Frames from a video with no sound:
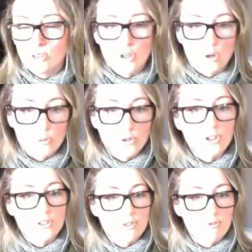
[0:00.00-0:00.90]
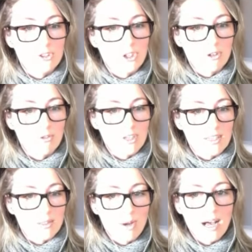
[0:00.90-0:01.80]
you know, purist photography
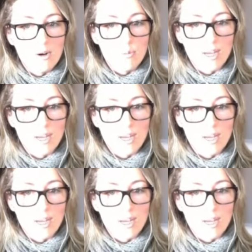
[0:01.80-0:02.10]
as well,